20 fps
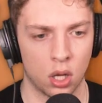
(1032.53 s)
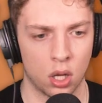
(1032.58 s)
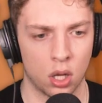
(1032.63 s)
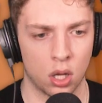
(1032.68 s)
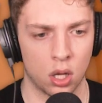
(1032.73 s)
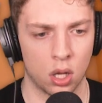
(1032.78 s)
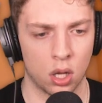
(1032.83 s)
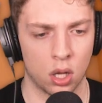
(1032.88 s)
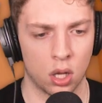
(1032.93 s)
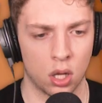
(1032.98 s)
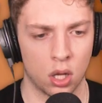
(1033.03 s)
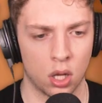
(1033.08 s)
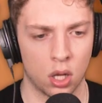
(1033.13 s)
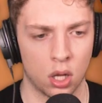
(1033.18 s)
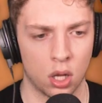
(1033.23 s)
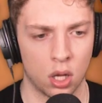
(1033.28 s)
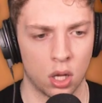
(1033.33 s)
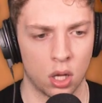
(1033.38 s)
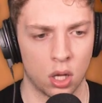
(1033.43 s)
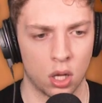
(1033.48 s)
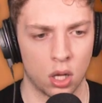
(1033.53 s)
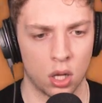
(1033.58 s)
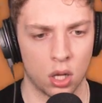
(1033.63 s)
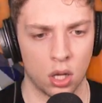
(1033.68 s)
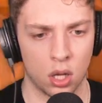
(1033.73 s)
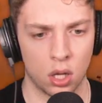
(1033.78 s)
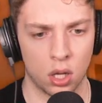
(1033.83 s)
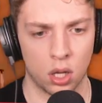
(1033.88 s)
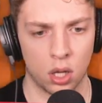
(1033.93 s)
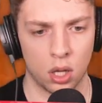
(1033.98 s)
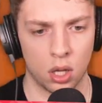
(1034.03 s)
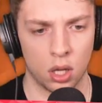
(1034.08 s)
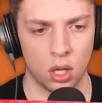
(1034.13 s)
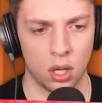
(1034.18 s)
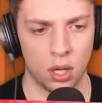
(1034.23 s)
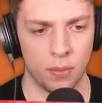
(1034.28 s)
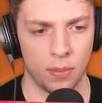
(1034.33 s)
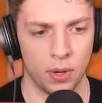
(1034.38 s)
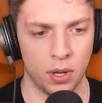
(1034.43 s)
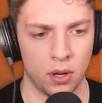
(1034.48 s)
forwards, and just
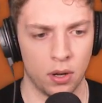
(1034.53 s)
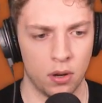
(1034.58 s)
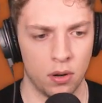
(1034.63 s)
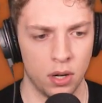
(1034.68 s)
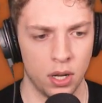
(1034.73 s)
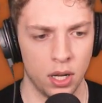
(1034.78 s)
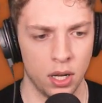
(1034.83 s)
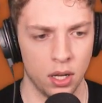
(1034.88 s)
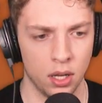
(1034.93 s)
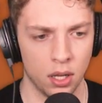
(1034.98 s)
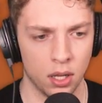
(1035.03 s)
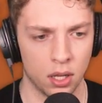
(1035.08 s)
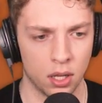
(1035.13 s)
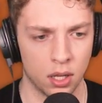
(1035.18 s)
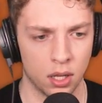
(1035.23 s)
grab it. Am I holding?